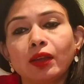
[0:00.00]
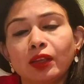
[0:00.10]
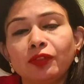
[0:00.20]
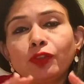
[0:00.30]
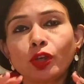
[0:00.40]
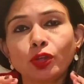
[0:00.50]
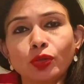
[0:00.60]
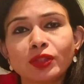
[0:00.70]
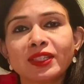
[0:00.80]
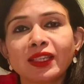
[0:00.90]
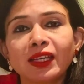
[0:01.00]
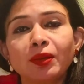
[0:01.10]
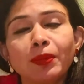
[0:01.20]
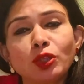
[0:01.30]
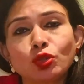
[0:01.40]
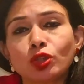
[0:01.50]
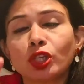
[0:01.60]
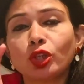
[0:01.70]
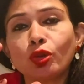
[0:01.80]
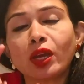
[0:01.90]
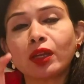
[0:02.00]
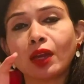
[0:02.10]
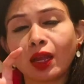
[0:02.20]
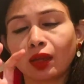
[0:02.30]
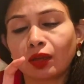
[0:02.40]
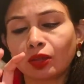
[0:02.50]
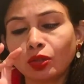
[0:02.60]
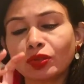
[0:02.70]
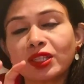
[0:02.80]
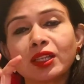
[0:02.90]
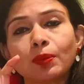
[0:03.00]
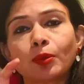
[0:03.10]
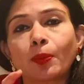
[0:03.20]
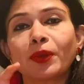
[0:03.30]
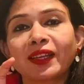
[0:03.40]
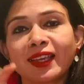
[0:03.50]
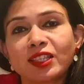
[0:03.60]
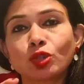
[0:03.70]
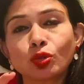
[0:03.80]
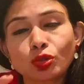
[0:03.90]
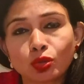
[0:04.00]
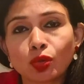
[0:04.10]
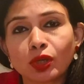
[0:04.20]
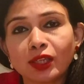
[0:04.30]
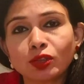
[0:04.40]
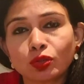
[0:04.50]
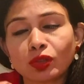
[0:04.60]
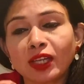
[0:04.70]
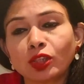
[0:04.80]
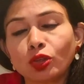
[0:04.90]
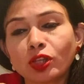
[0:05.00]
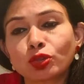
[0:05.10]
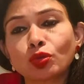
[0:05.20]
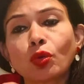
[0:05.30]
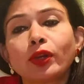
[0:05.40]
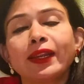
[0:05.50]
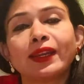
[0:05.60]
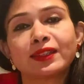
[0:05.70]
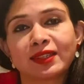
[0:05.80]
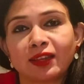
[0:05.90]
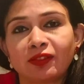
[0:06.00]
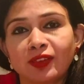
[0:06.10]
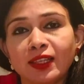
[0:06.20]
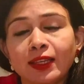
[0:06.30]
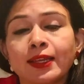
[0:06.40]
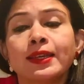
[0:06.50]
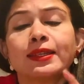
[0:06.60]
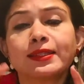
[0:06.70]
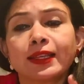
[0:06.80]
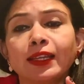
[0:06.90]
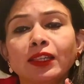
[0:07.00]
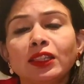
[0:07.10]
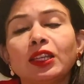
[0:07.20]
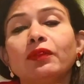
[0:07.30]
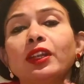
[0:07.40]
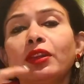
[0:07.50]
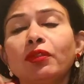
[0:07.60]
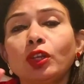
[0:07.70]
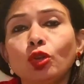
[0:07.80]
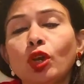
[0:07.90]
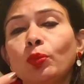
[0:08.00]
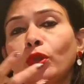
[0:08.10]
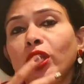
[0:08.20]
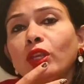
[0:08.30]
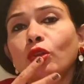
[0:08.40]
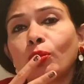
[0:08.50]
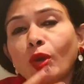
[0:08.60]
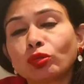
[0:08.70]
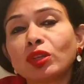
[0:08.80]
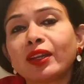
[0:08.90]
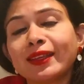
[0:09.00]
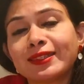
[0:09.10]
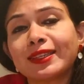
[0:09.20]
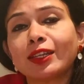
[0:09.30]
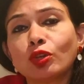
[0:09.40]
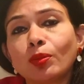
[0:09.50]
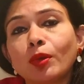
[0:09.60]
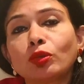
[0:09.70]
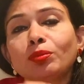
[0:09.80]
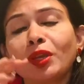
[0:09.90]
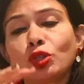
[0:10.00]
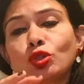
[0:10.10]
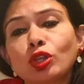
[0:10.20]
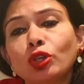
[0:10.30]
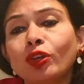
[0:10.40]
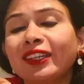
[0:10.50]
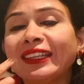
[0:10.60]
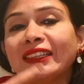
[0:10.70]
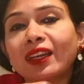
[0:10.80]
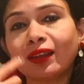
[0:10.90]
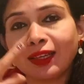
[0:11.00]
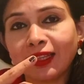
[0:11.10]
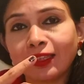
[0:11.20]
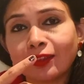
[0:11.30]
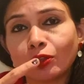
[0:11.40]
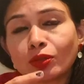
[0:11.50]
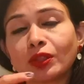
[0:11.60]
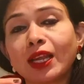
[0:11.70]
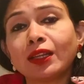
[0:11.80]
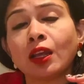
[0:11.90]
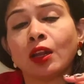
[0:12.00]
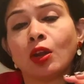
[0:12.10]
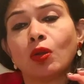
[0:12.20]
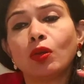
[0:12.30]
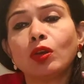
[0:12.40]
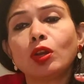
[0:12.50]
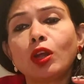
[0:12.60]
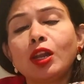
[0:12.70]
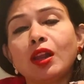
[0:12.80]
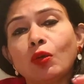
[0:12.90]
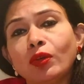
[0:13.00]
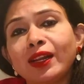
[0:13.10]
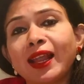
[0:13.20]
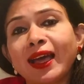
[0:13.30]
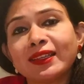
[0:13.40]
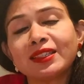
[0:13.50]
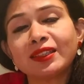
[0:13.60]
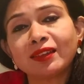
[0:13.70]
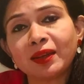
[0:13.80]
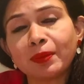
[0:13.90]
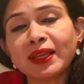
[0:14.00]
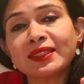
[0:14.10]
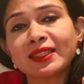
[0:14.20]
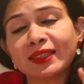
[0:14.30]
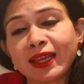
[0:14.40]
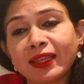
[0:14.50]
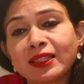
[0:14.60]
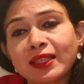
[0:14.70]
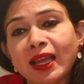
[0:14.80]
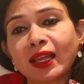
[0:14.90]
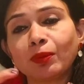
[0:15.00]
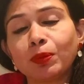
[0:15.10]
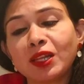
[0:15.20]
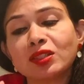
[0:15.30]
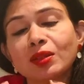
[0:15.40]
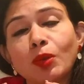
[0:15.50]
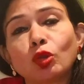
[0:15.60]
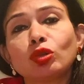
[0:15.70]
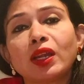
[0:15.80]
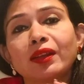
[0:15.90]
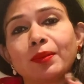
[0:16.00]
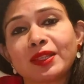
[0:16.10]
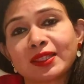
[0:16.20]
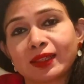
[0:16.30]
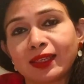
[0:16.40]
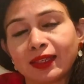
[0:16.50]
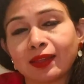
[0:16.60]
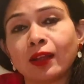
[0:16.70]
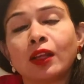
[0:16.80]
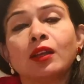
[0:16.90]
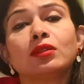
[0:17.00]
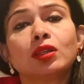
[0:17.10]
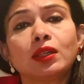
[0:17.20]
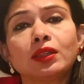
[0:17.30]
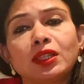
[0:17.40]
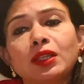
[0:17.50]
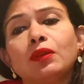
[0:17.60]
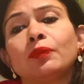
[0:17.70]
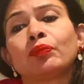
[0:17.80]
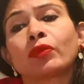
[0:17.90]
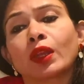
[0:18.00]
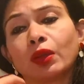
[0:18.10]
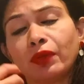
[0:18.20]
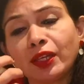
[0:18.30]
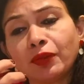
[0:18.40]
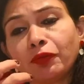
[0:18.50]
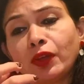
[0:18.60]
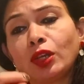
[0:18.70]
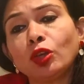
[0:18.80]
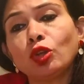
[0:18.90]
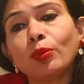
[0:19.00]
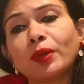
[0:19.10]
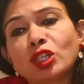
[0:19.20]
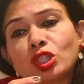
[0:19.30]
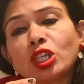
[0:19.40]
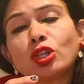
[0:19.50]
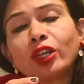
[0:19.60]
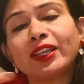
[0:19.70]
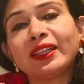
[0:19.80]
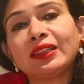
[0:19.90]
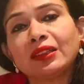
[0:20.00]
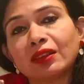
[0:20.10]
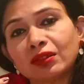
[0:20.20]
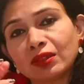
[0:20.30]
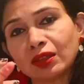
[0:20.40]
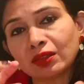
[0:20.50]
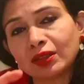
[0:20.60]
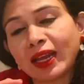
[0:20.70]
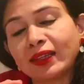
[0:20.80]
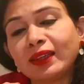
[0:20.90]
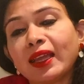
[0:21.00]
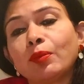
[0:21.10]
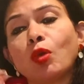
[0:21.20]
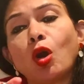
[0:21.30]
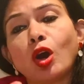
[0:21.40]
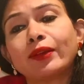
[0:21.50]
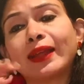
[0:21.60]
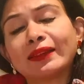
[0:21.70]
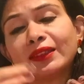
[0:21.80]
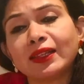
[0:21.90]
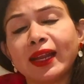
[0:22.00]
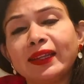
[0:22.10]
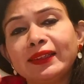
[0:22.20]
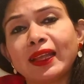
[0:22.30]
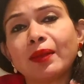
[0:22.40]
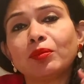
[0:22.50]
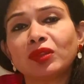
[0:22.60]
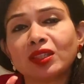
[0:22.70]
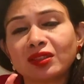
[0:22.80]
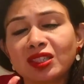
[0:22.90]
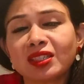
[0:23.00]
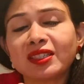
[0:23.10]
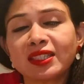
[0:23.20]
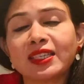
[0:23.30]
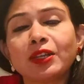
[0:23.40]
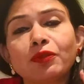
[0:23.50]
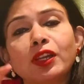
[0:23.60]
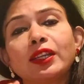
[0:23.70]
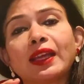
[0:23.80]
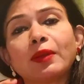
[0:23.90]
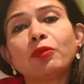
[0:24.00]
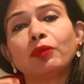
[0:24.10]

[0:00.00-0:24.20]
if you are using it, make sure you are using a proper case to store it, so that you are storing it safely. Second thing, whenever you are putting your mouthguard inside your mouth, make sure your teeth are clean, so that overall oral hygiene remains nice and plus the mouthguard remains clean. Third thing, whenever you are brushing your teeth that time or at the night time, just decide one type